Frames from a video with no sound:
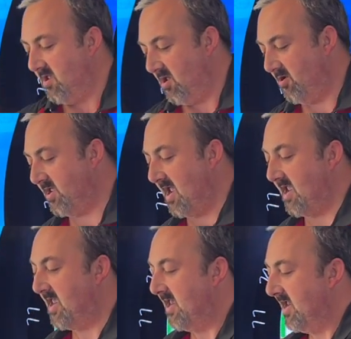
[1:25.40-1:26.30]

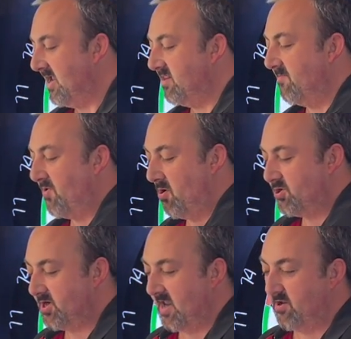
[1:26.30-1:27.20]
Okay, in the
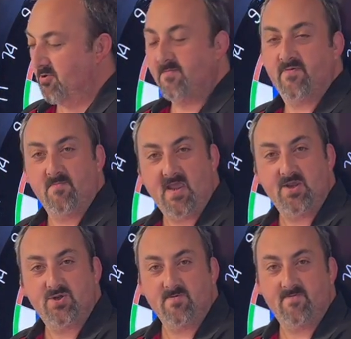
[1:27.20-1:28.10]
box, you get your
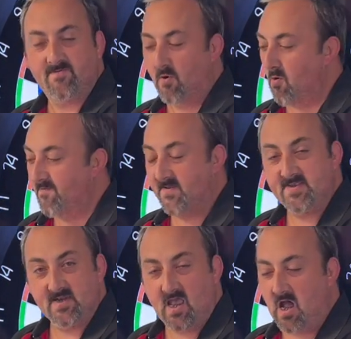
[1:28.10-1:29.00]
information for
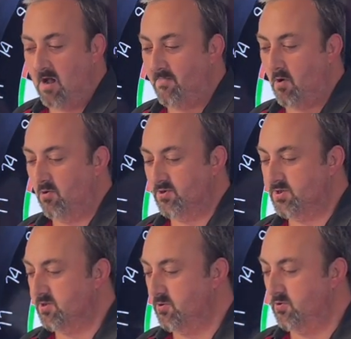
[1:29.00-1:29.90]
fitting it up
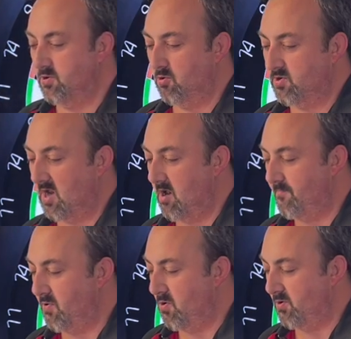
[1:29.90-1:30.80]
onto your
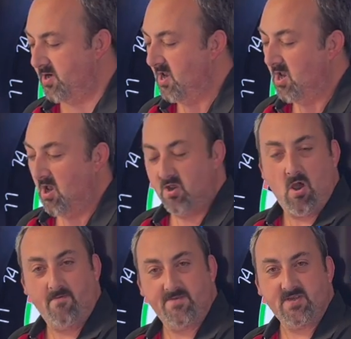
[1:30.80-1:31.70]
dartboard.
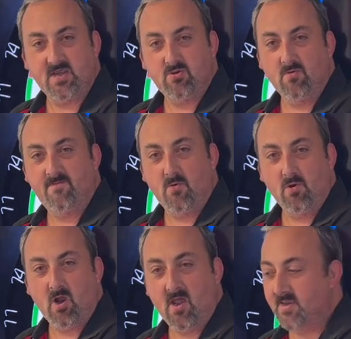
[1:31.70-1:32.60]
Obviously, your
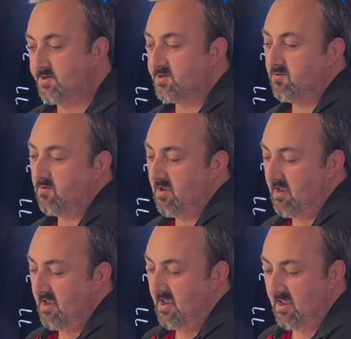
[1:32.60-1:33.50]
four lights,
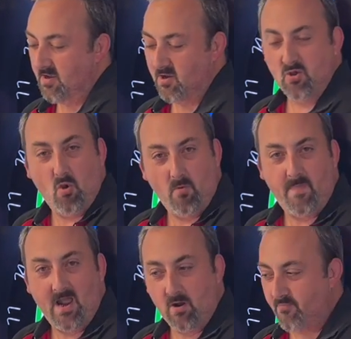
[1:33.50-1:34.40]
your
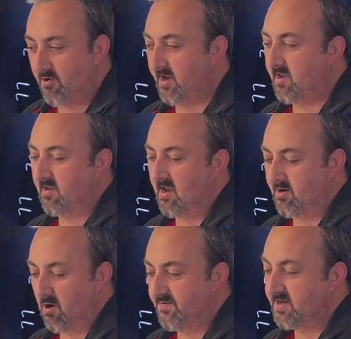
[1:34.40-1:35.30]
power brick
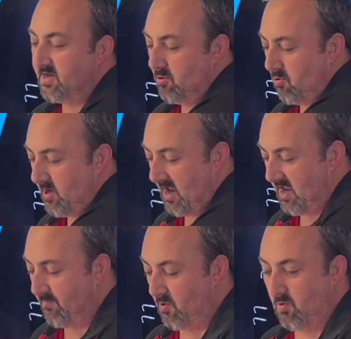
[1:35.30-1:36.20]
and obviously your
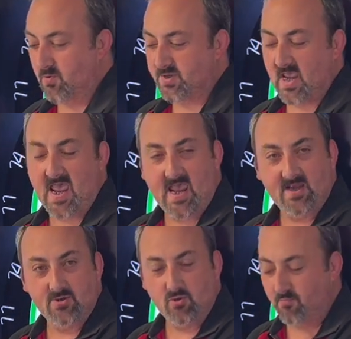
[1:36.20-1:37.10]
cables
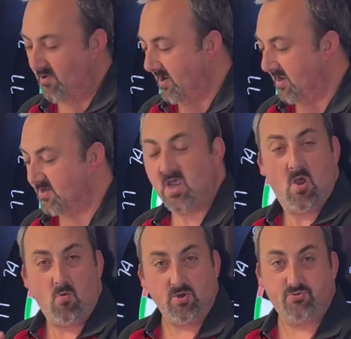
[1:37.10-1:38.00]
and your brackets.
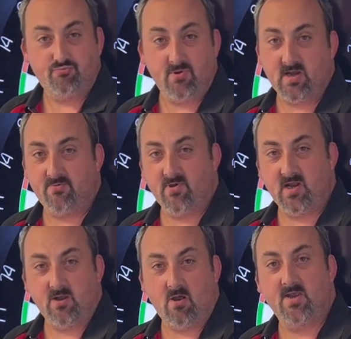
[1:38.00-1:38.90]
What's really,
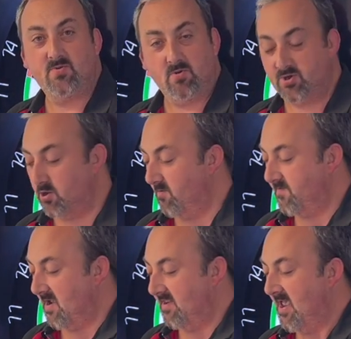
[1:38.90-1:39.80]
really nice, what Shot have
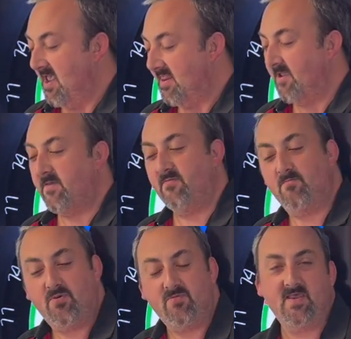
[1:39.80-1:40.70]
done, they've
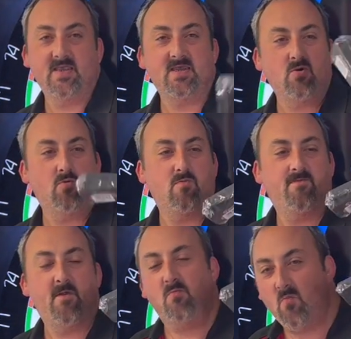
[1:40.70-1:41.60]
even put these little
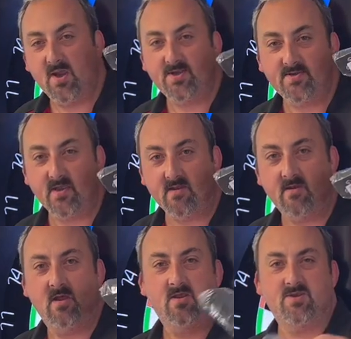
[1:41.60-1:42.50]
foam wedges
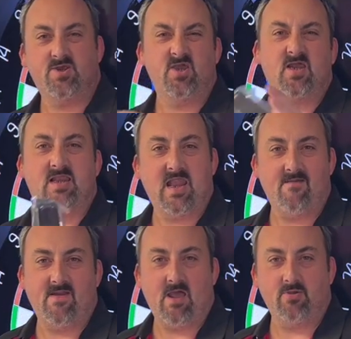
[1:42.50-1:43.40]
in so you can
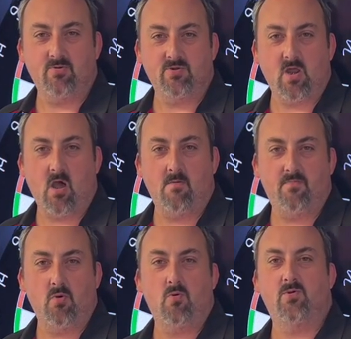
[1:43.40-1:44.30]
level out your
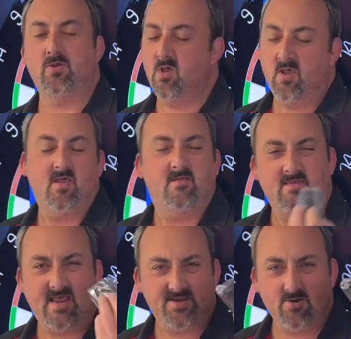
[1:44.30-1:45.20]
dartboard.
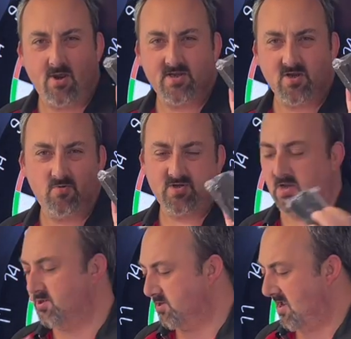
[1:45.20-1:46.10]
That's a nice little
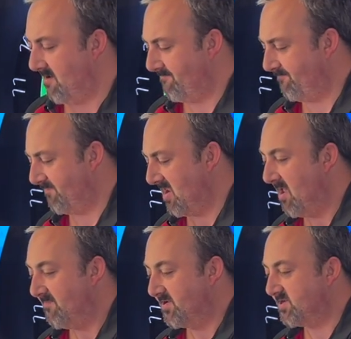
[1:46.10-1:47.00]
touch, that.
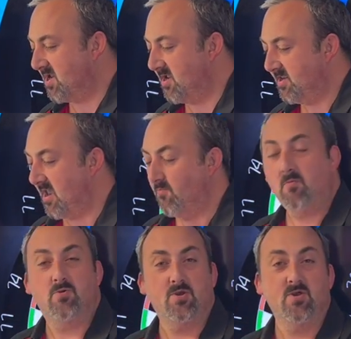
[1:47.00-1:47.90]
But uh, yeah,
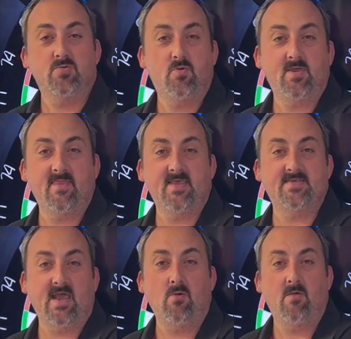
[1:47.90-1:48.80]
what we'll do is we'll get
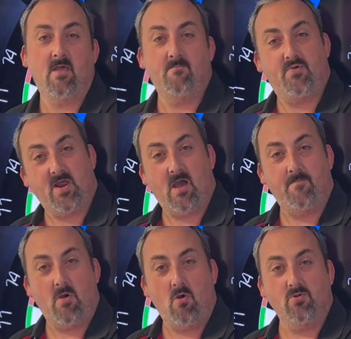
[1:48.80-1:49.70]
this out and put it
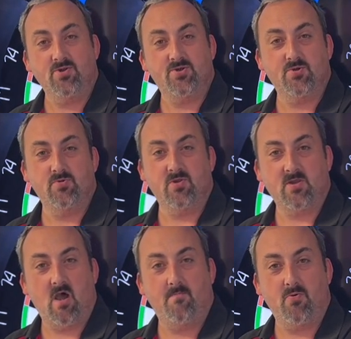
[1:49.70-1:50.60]
up onto the
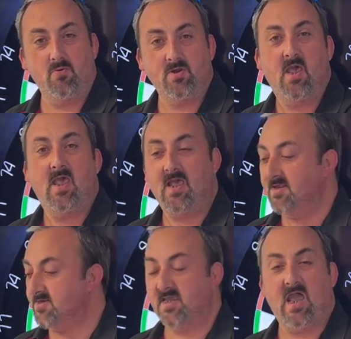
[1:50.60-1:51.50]
dartboard
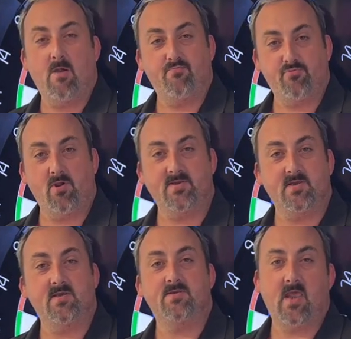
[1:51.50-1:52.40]
and see how bright
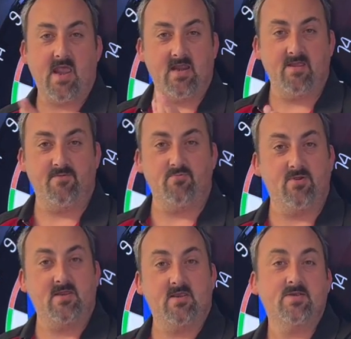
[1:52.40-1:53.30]
it is and if it
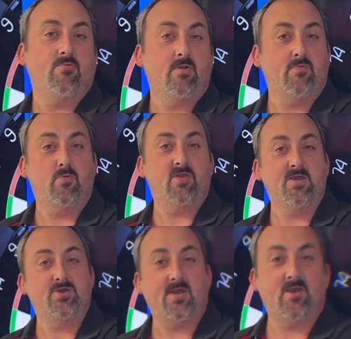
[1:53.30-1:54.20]
really does get rid of all
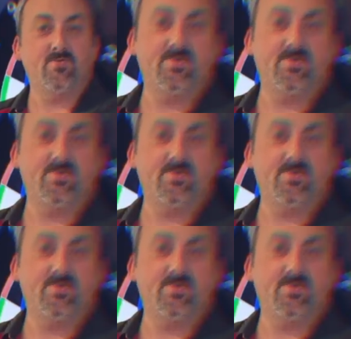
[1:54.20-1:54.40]
these shadows.